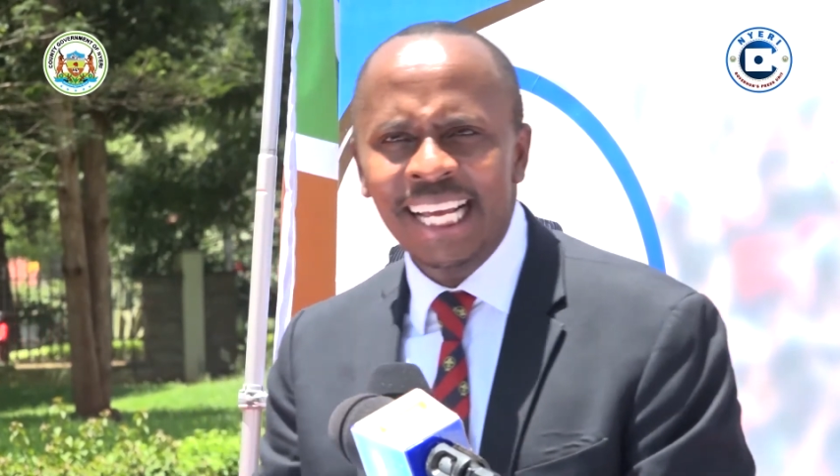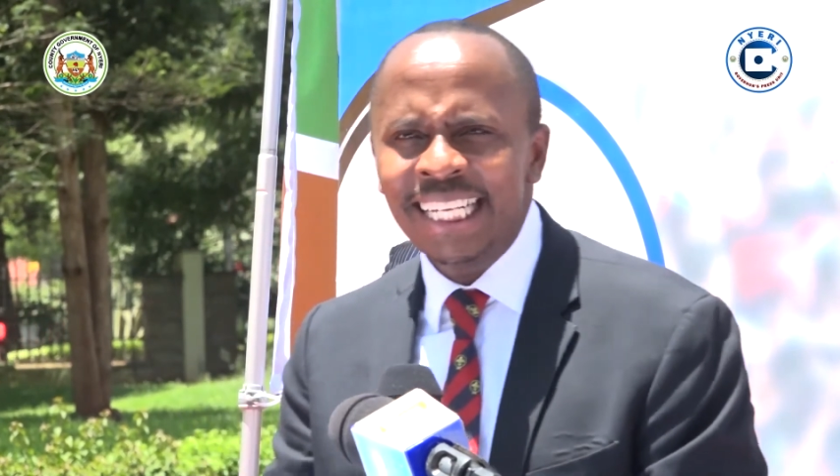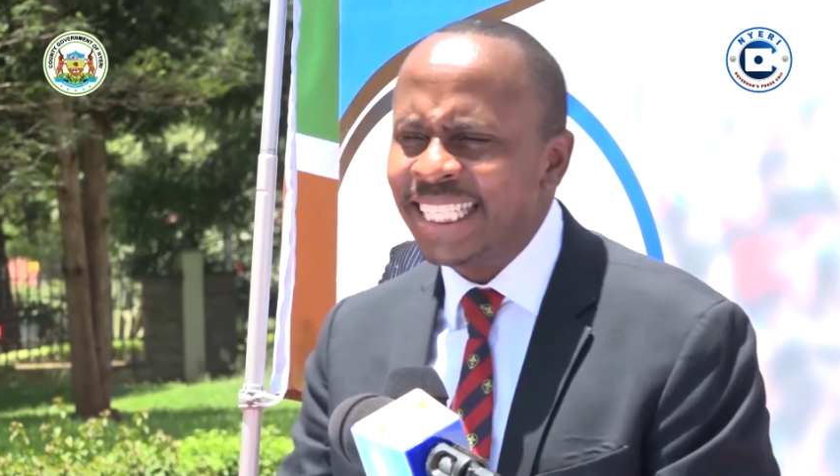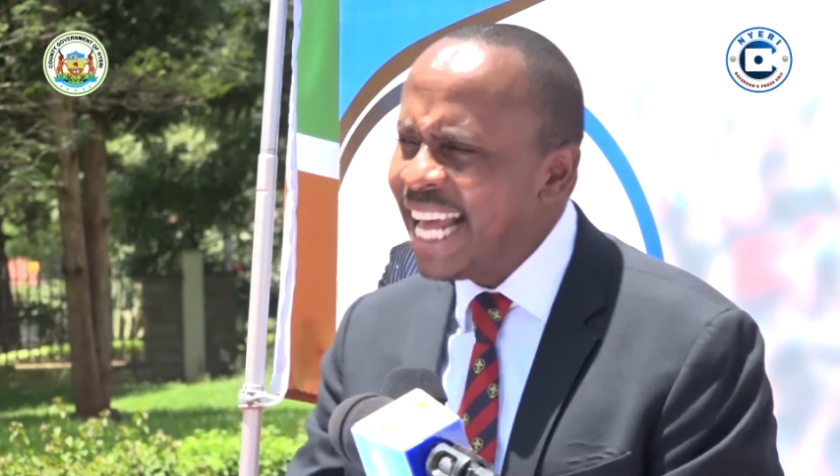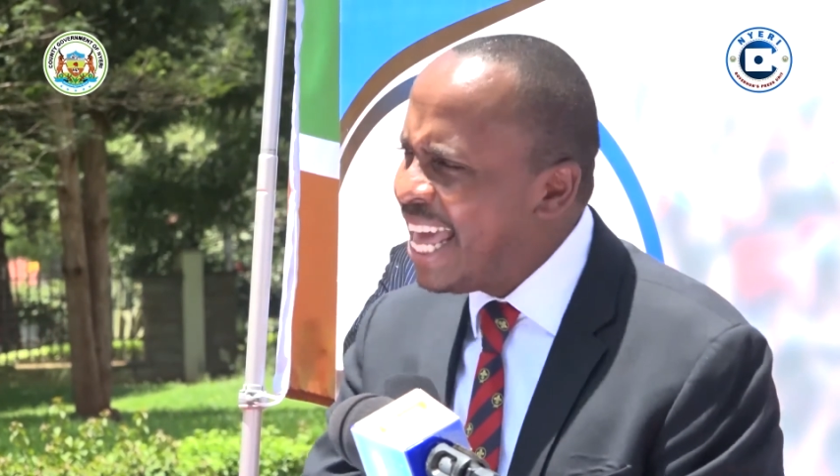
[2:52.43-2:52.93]

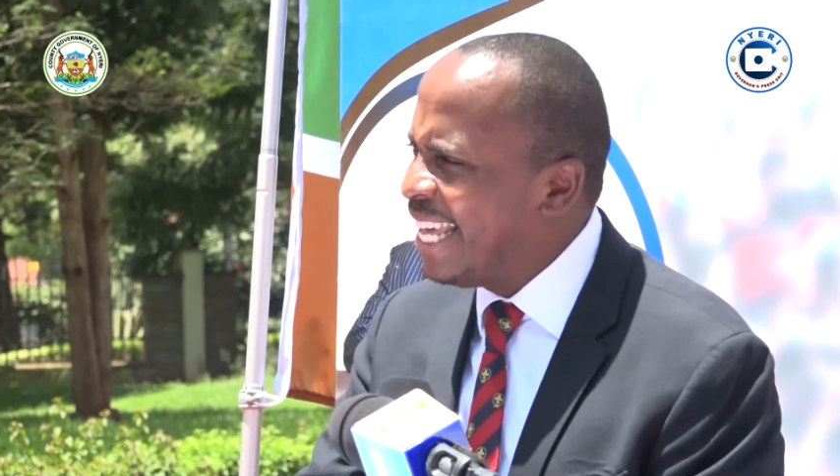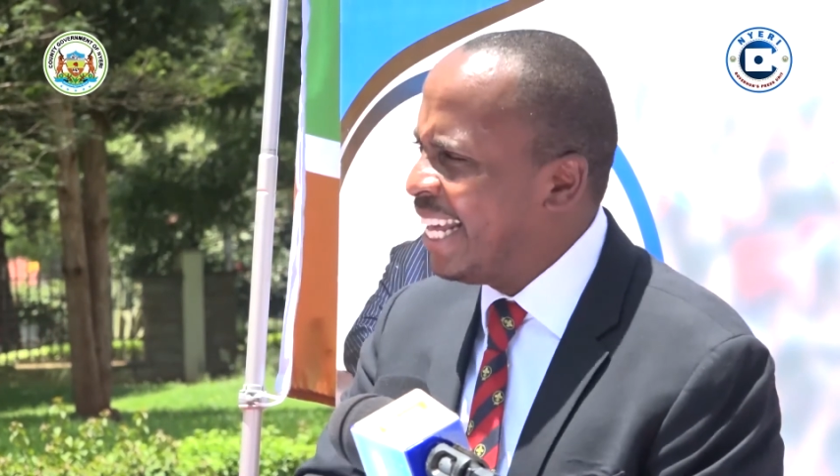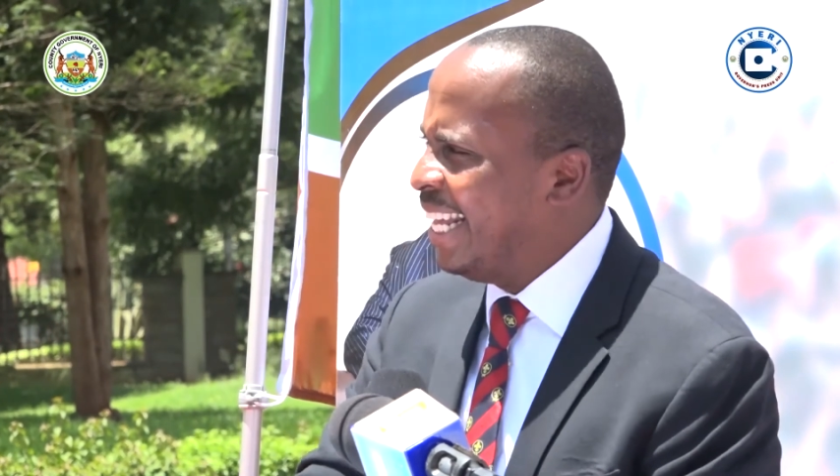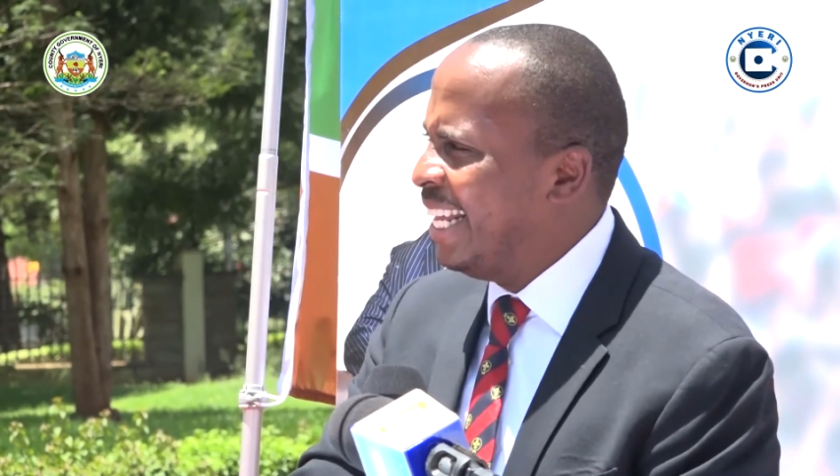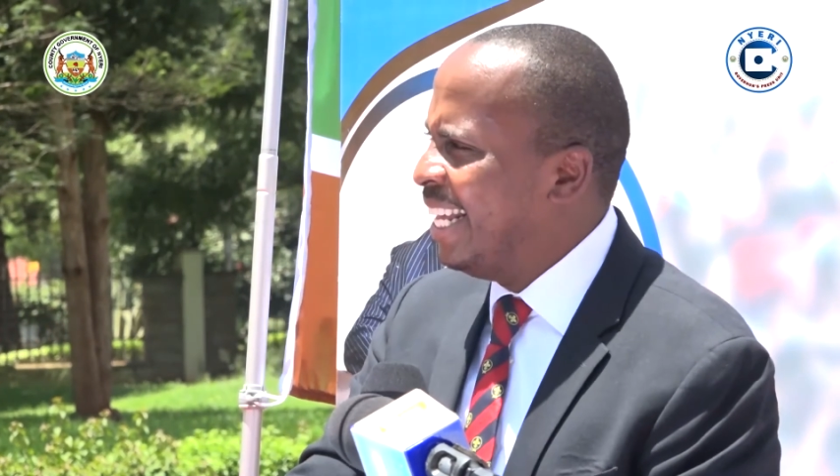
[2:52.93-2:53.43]
saying
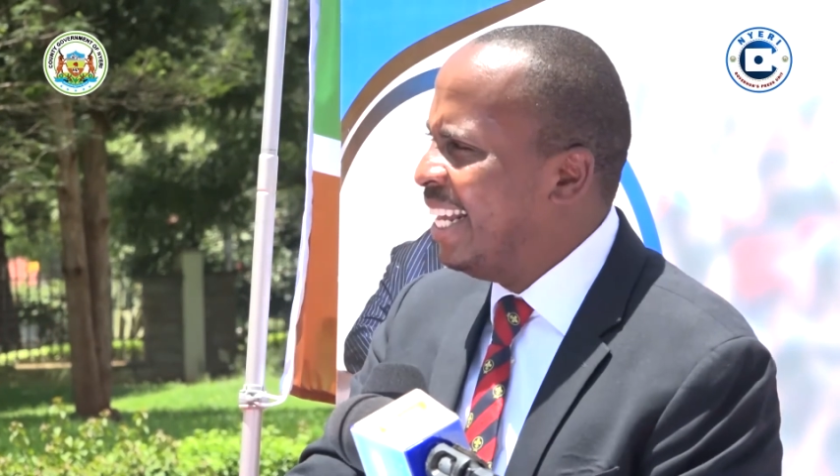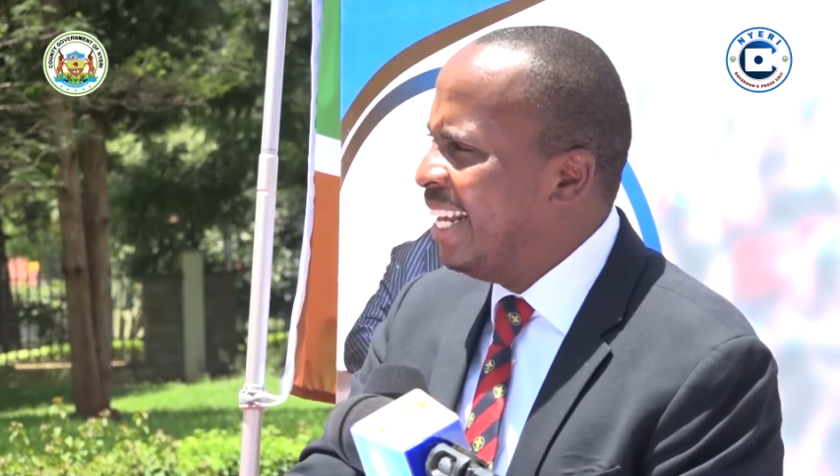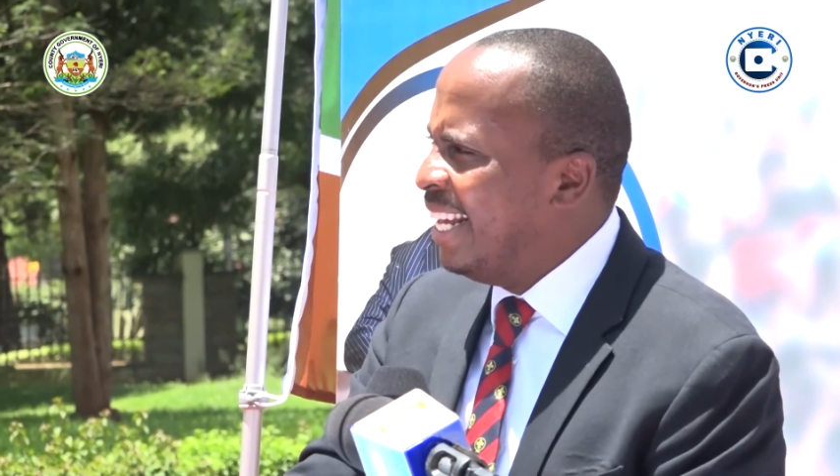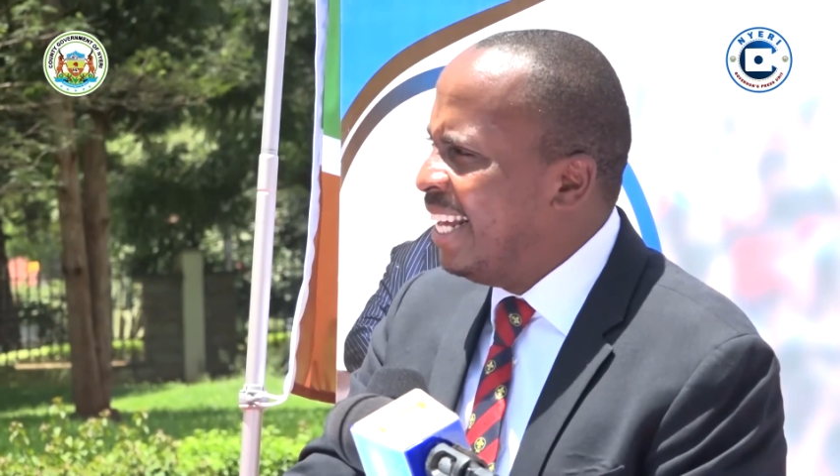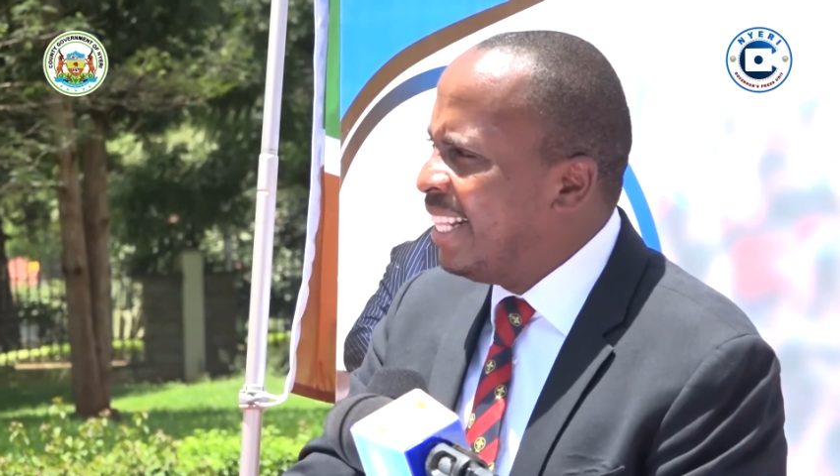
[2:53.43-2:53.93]

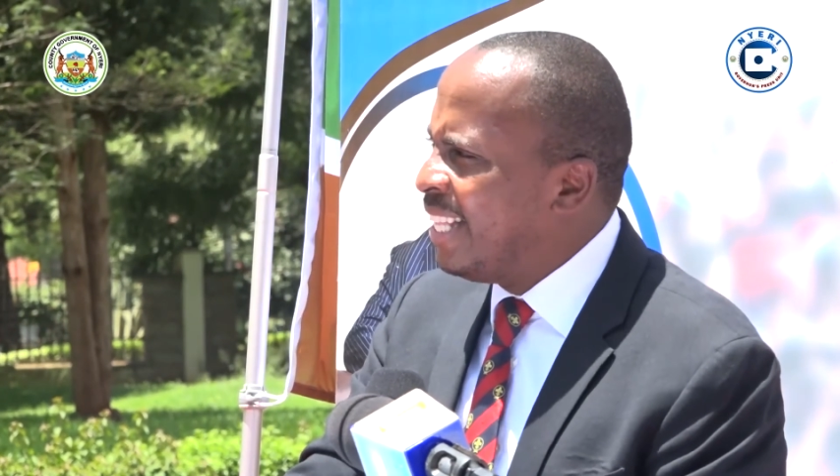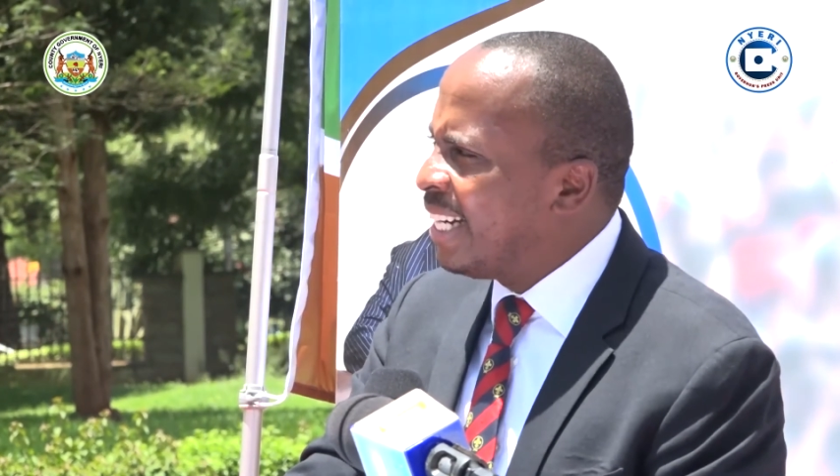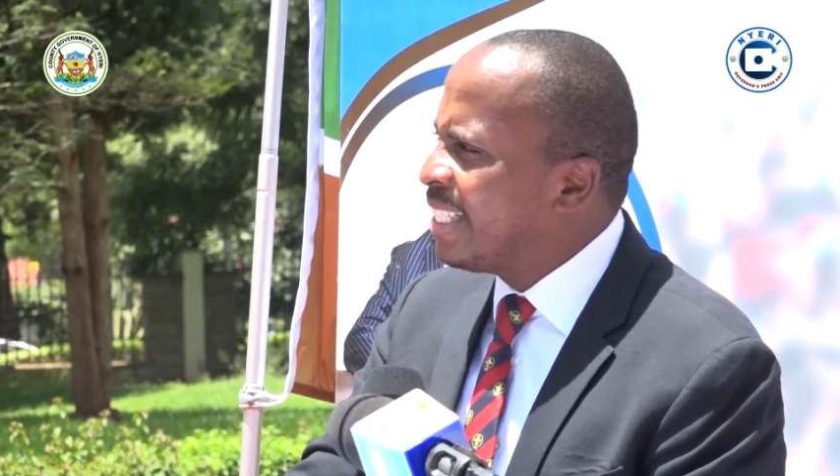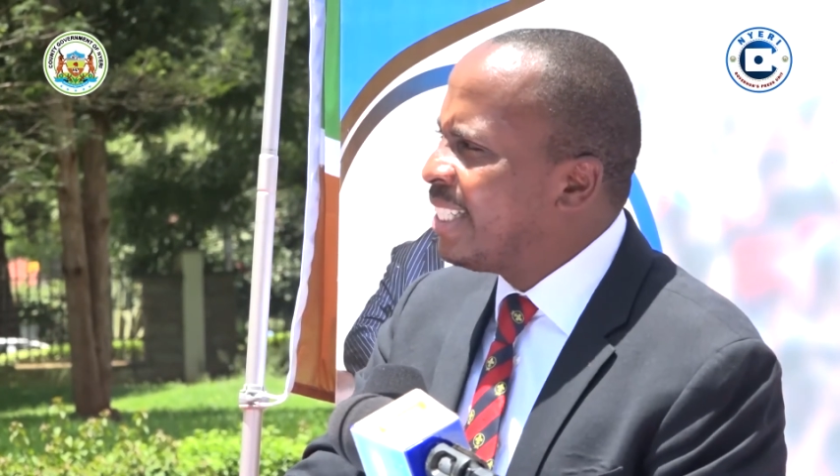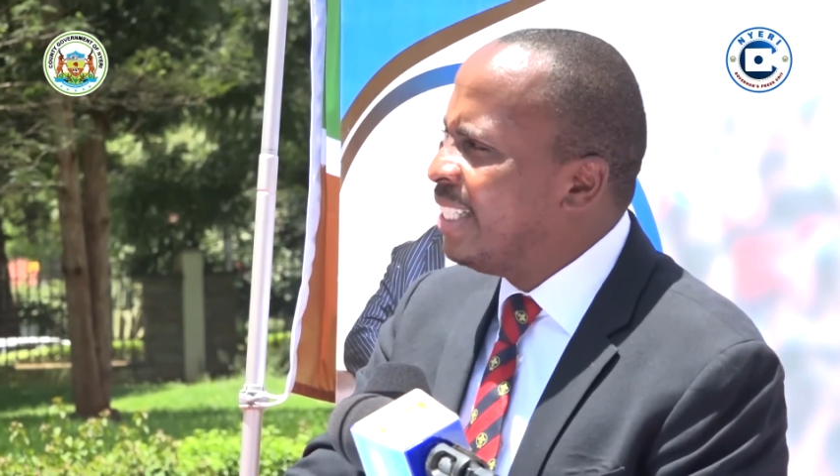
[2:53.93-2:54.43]
that